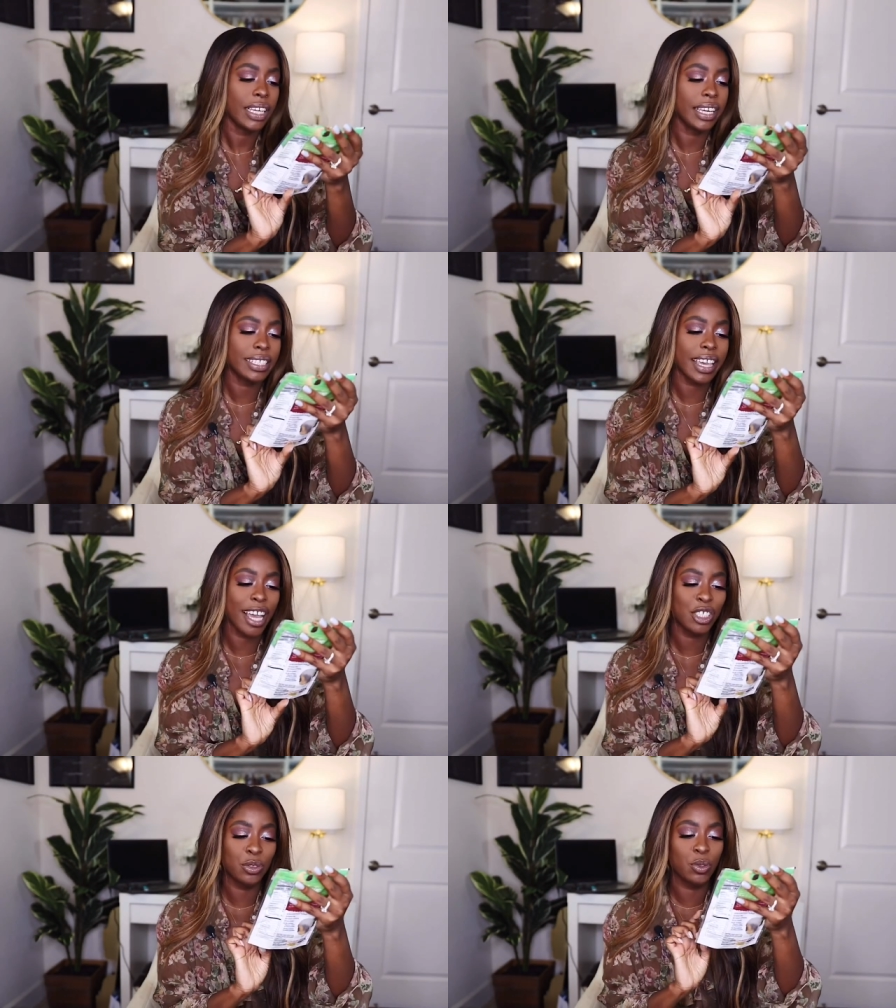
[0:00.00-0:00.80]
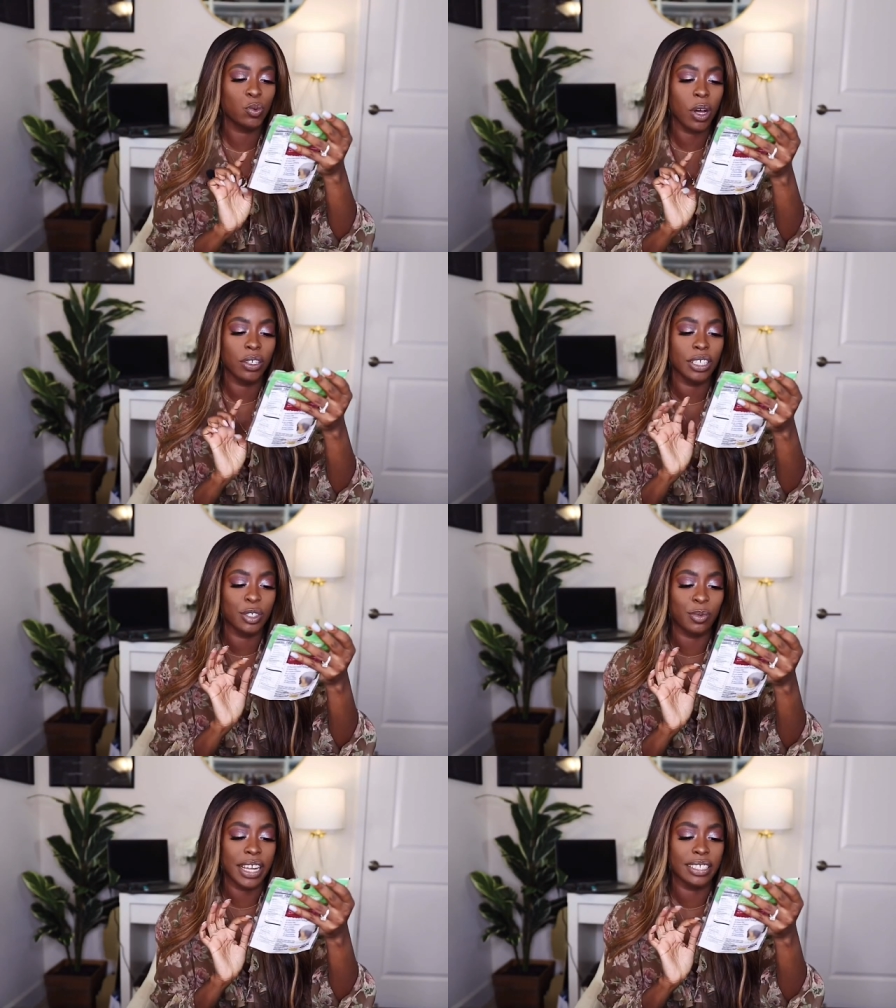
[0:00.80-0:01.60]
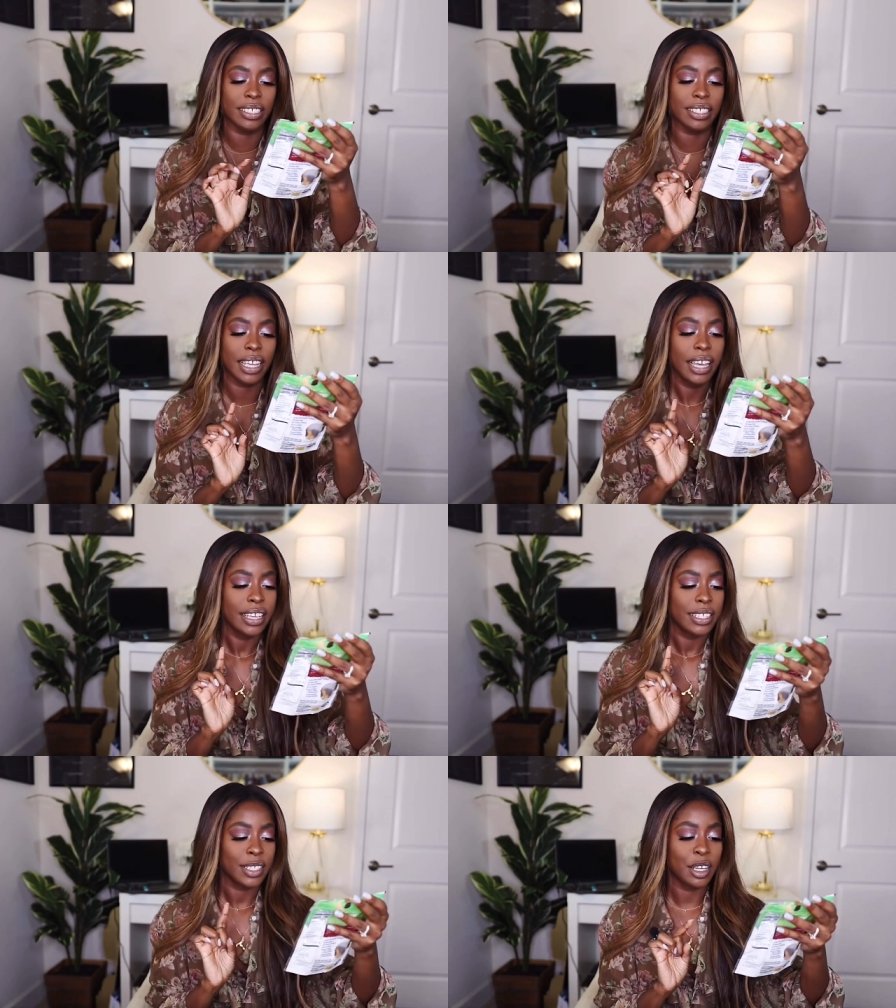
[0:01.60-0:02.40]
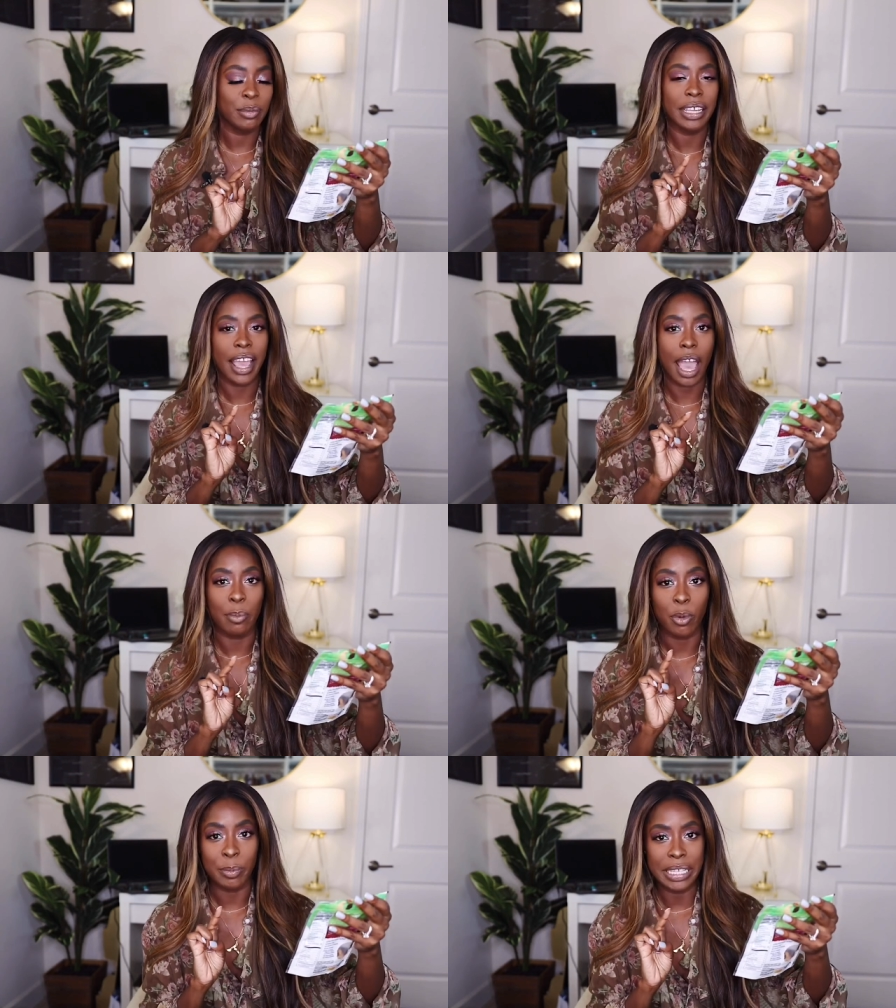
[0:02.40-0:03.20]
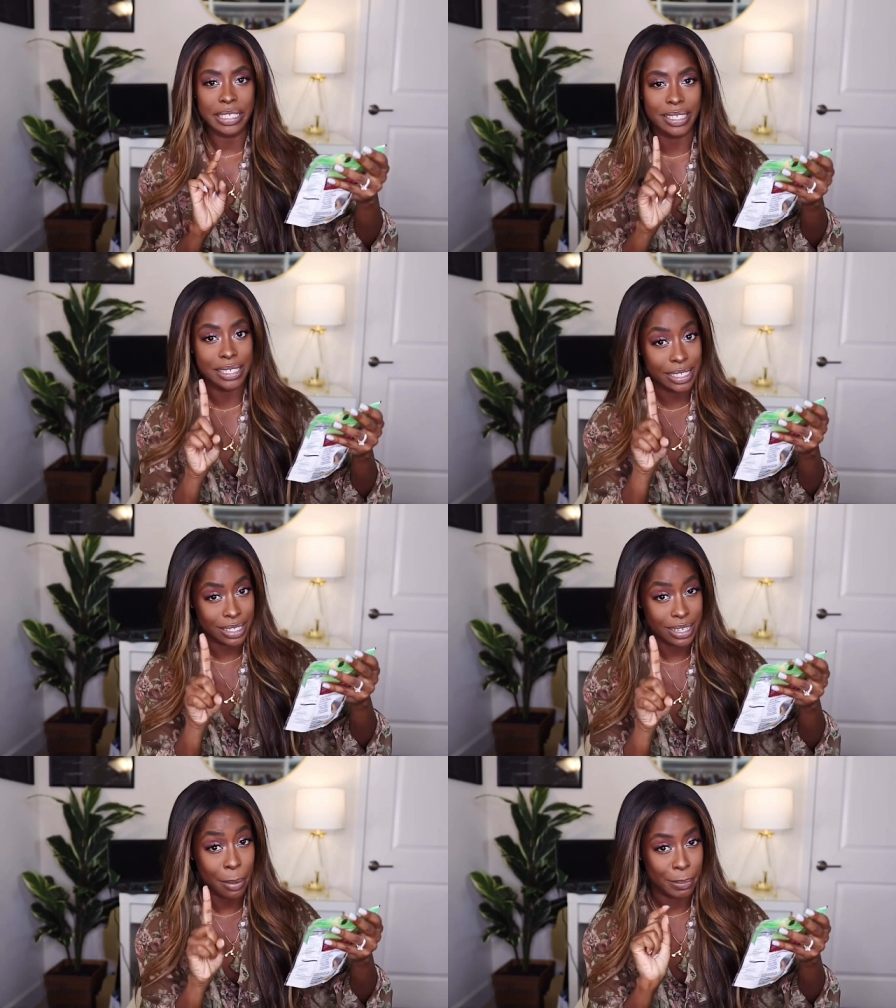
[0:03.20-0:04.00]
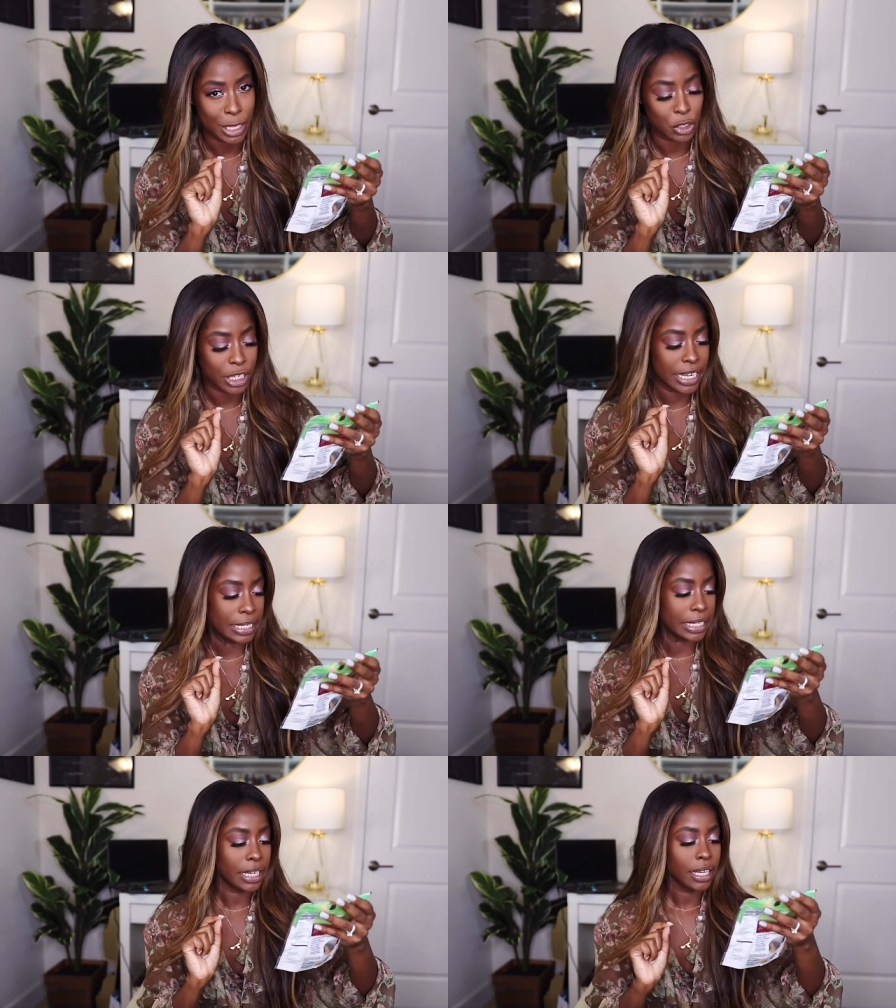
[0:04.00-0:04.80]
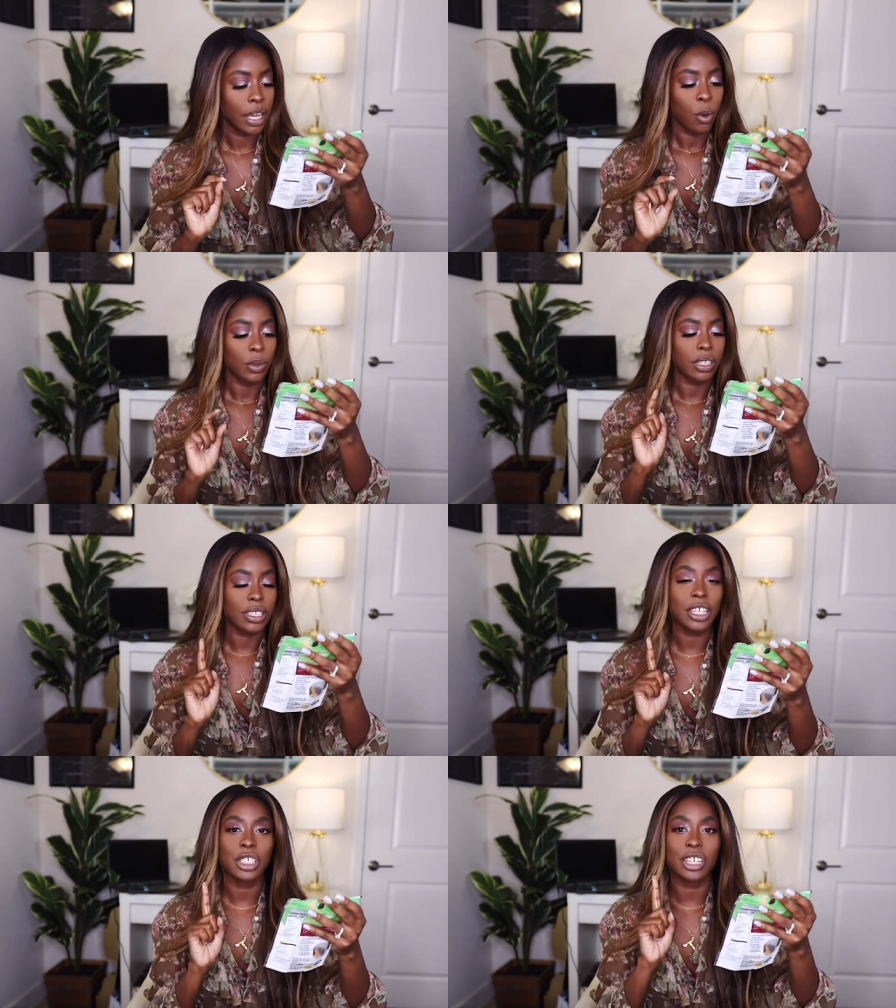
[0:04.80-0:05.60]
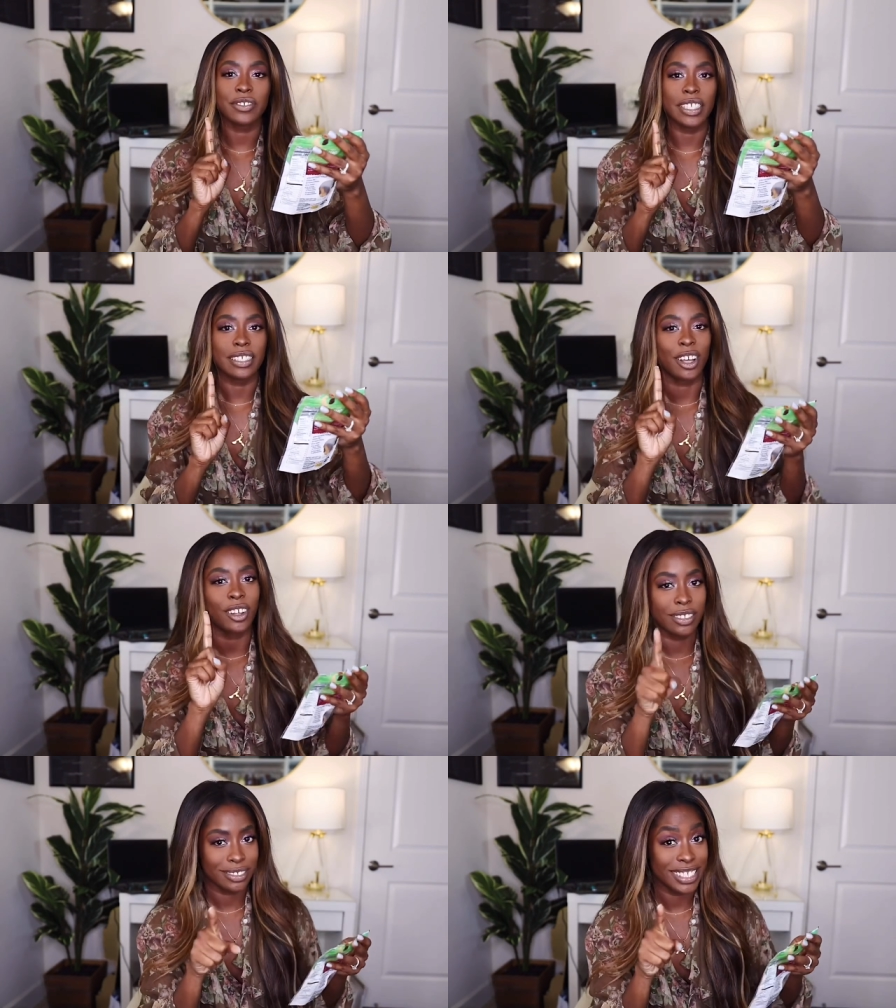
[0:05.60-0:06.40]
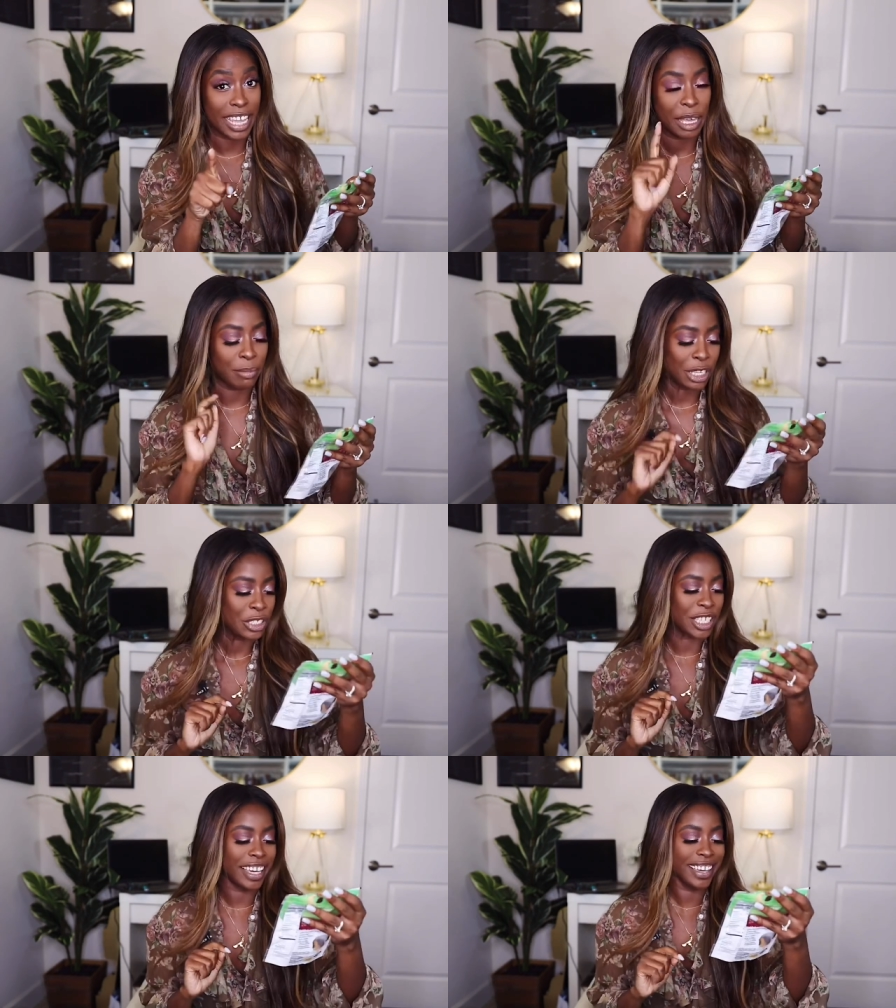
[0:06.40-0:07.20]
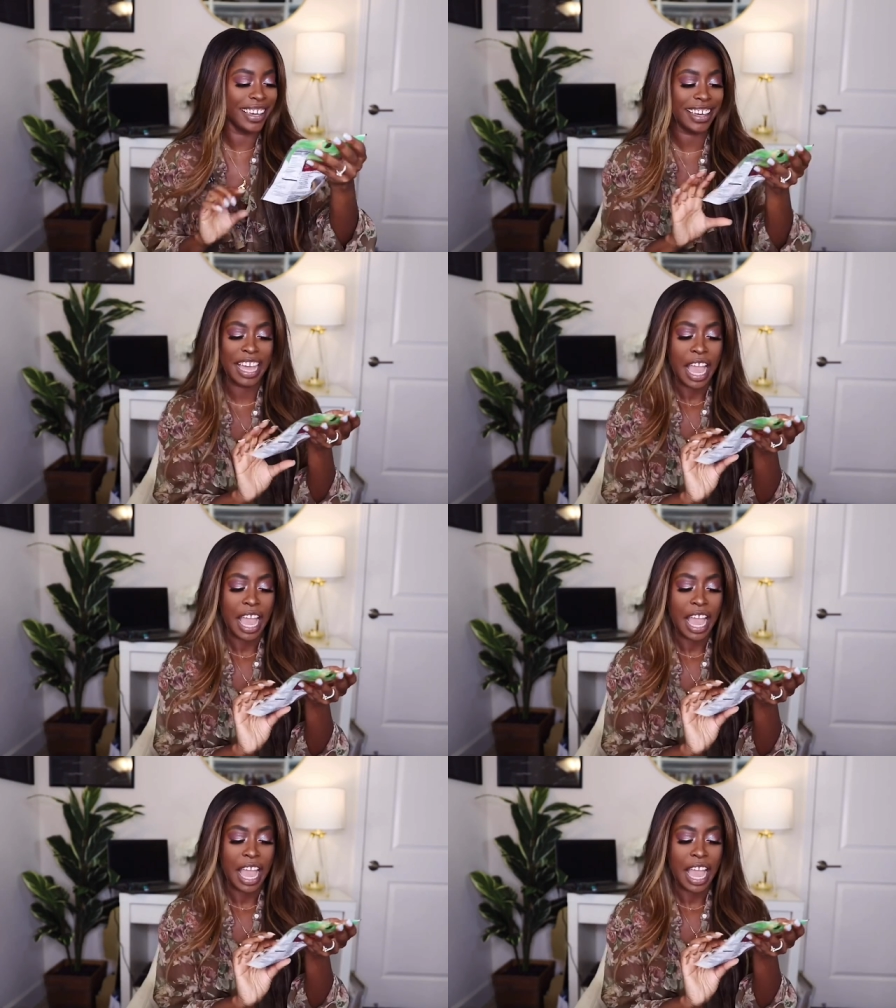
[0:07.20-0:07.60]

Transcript: It's cashews, walnuts, raisins, cinnamon, apple pieces, major key, with a touch of sea salt, second major key.